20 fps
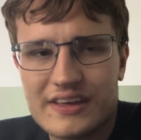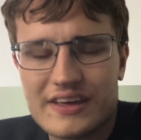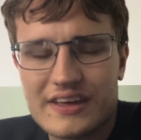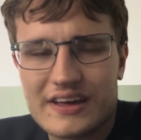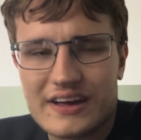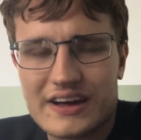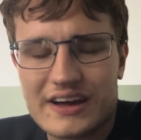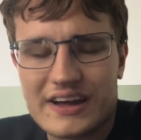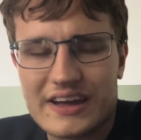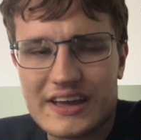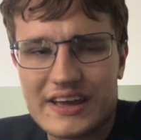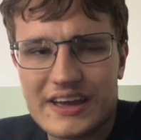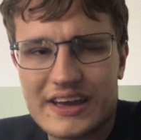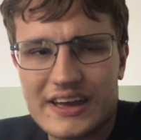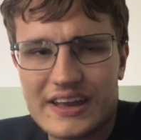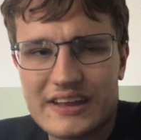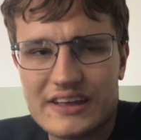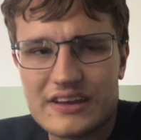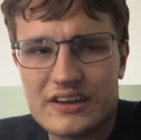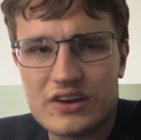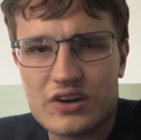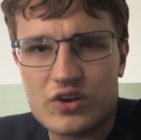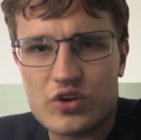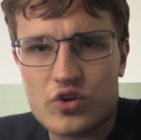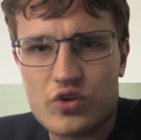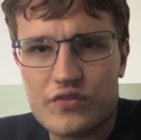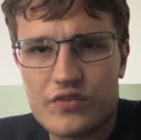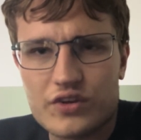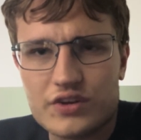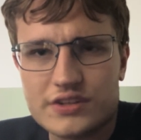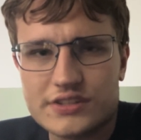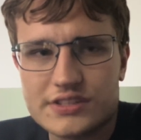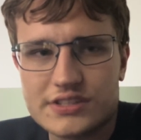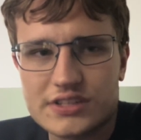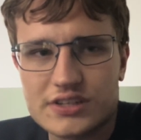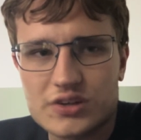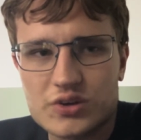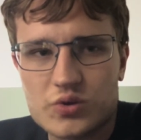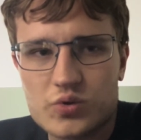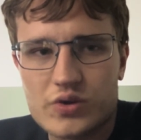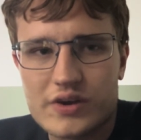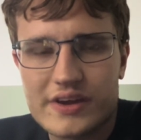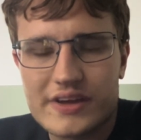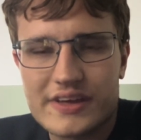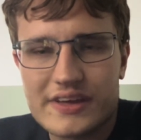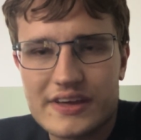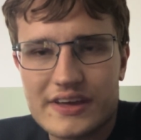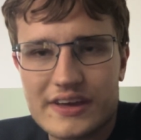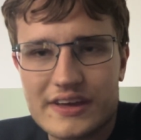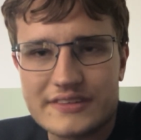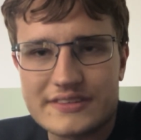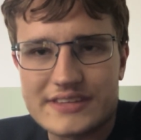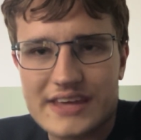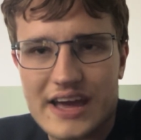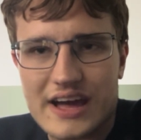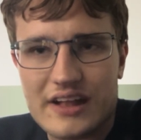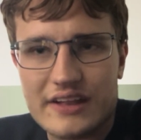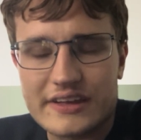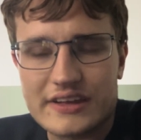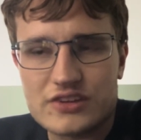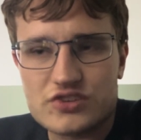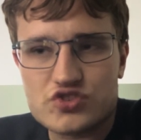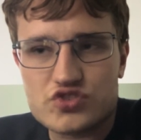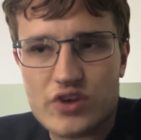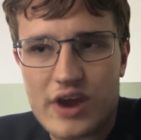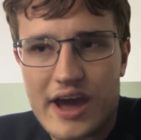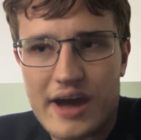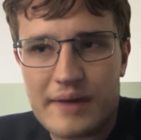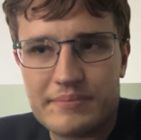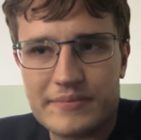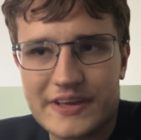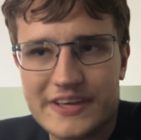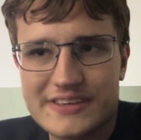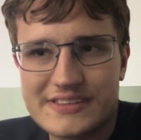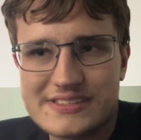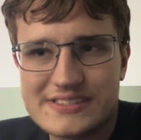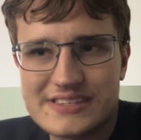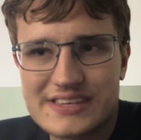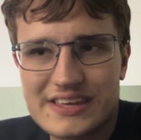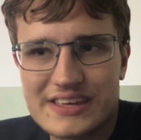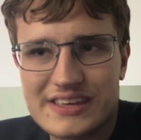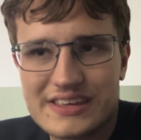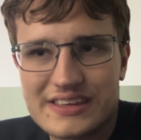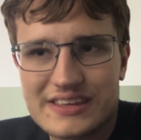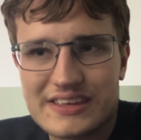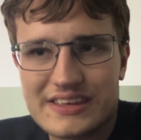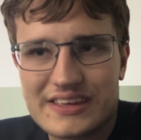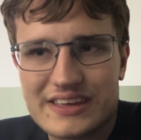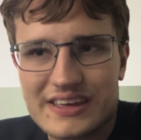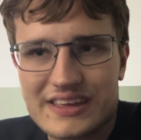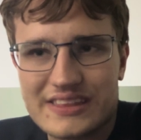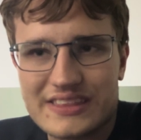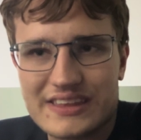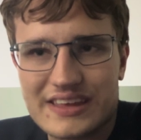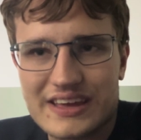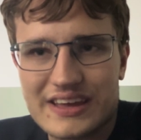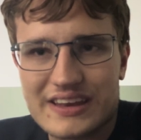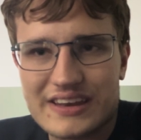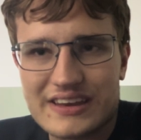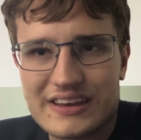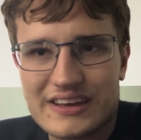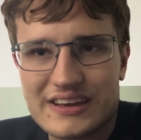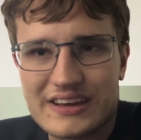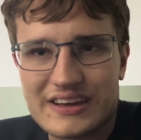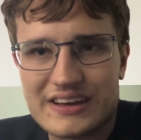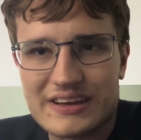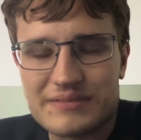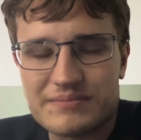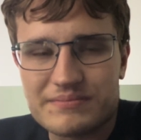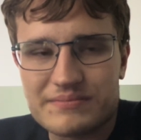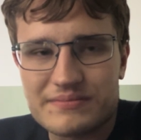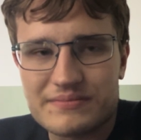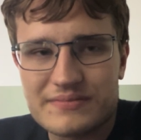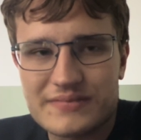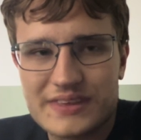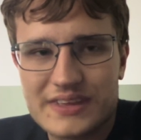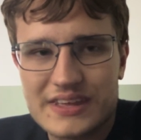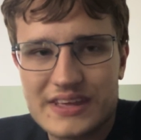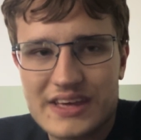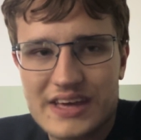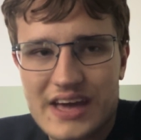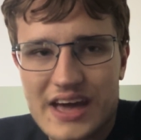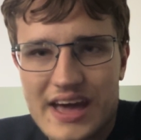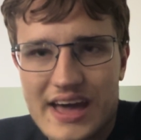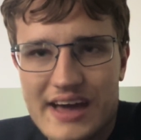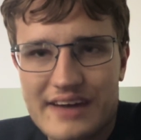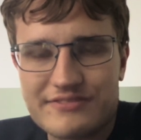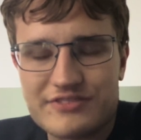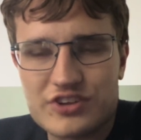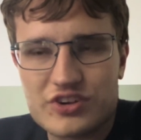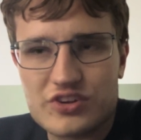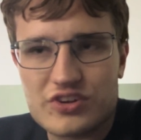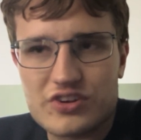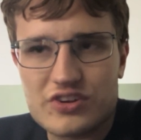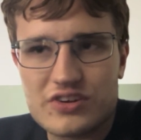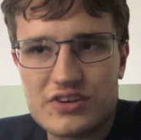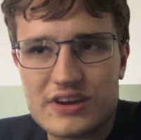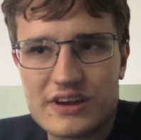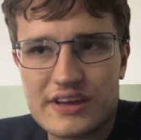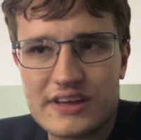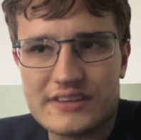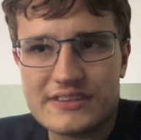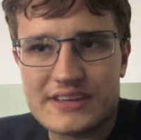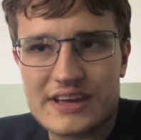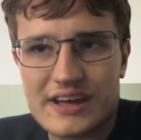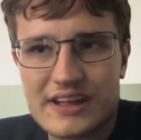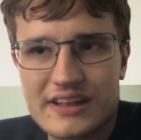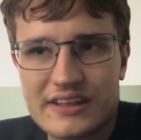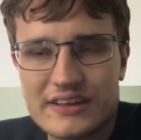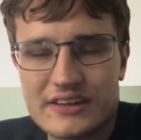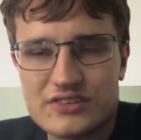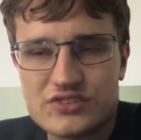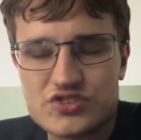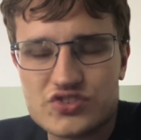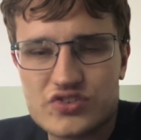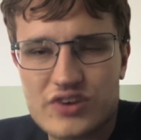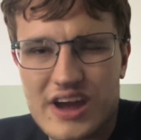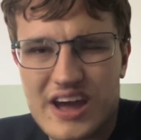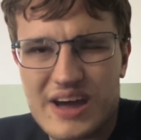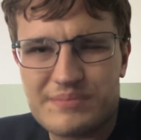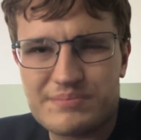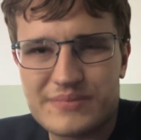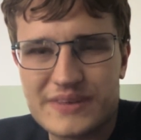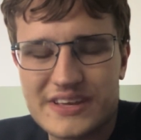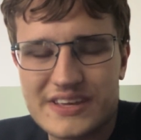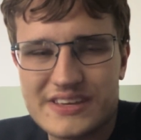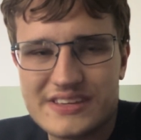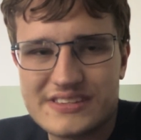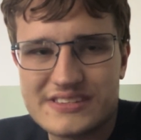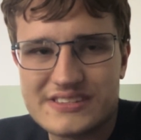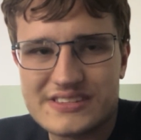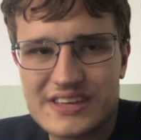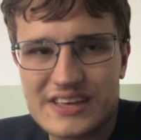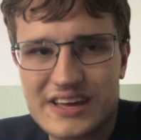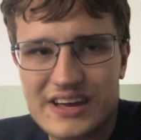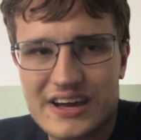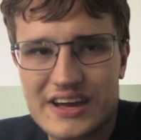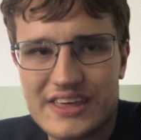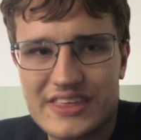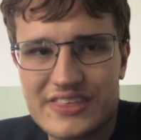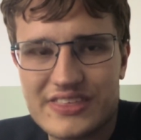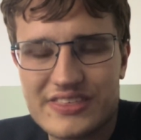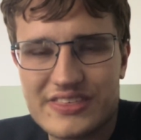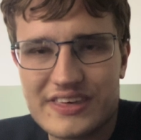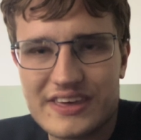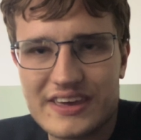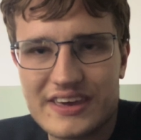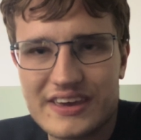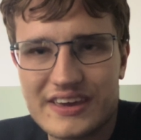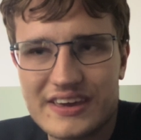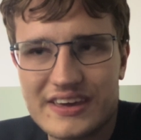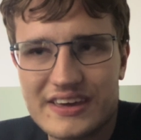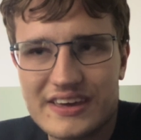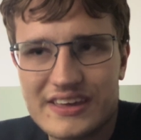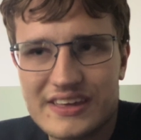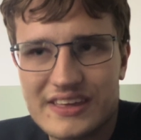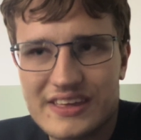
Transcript: I headed over to Italian Trapeze, and then after Italian Trapeze, I think